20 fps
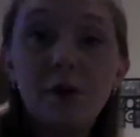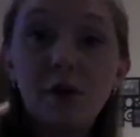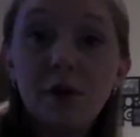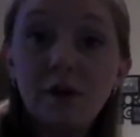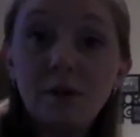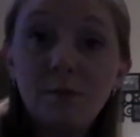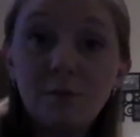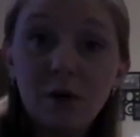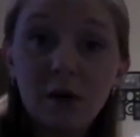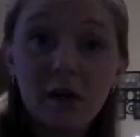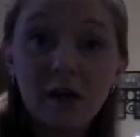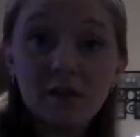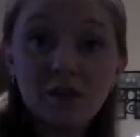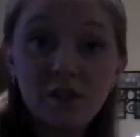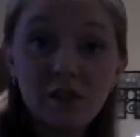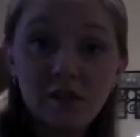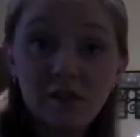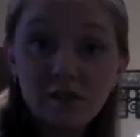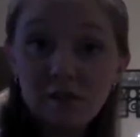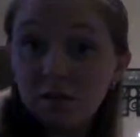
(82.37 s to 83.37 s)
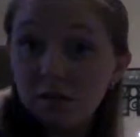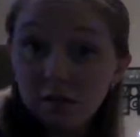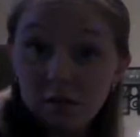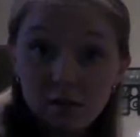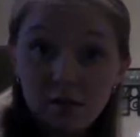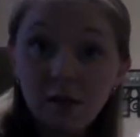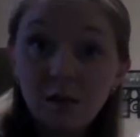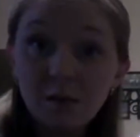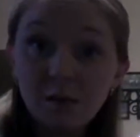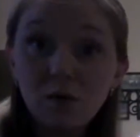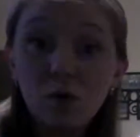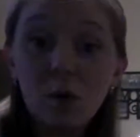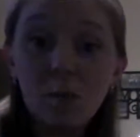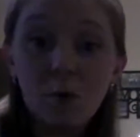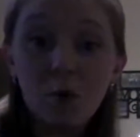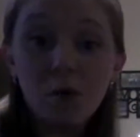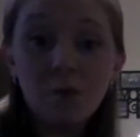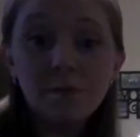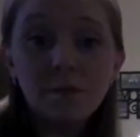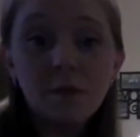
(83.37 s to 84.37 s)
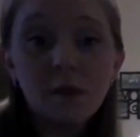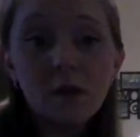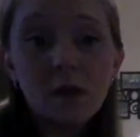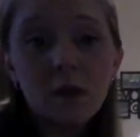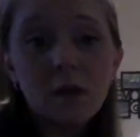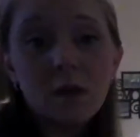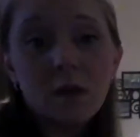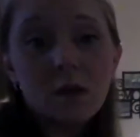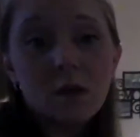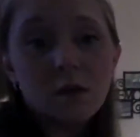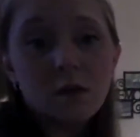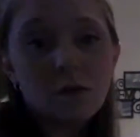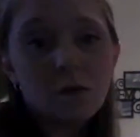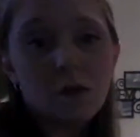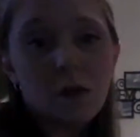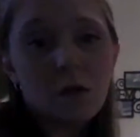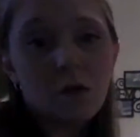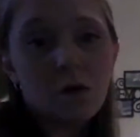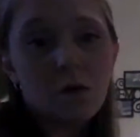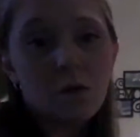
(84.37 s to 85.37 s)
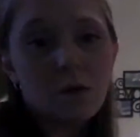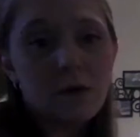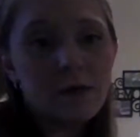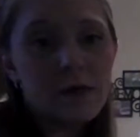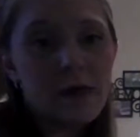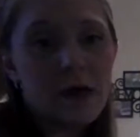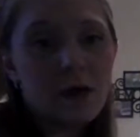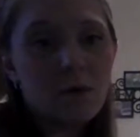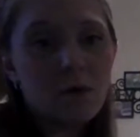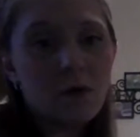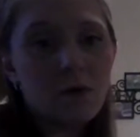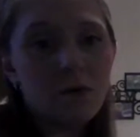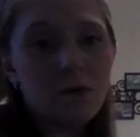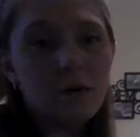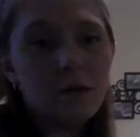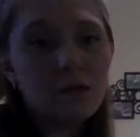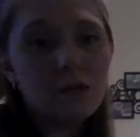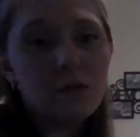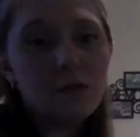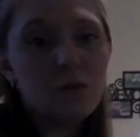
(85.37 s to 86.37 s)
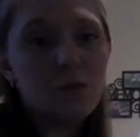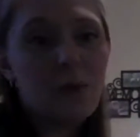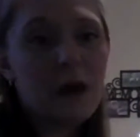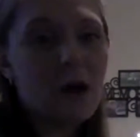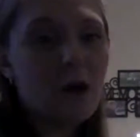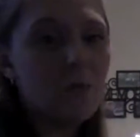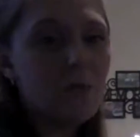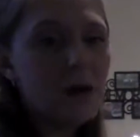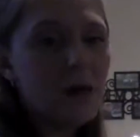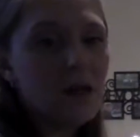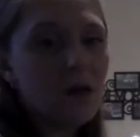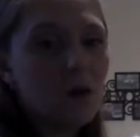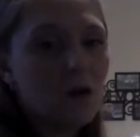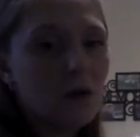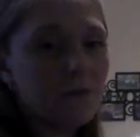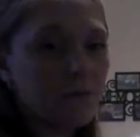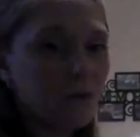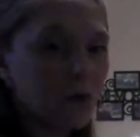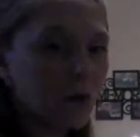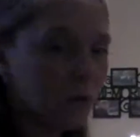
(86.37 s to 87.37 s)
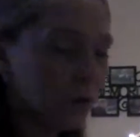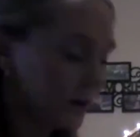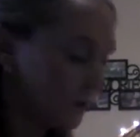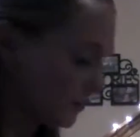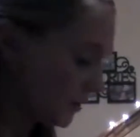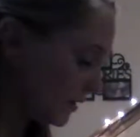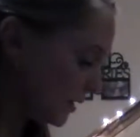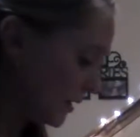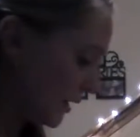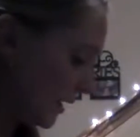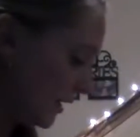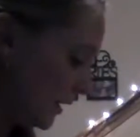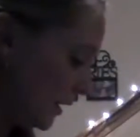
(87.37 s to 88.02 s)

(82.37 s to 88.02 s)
Good, percussion seems normal. So now we're going to palpate all 4 quadrants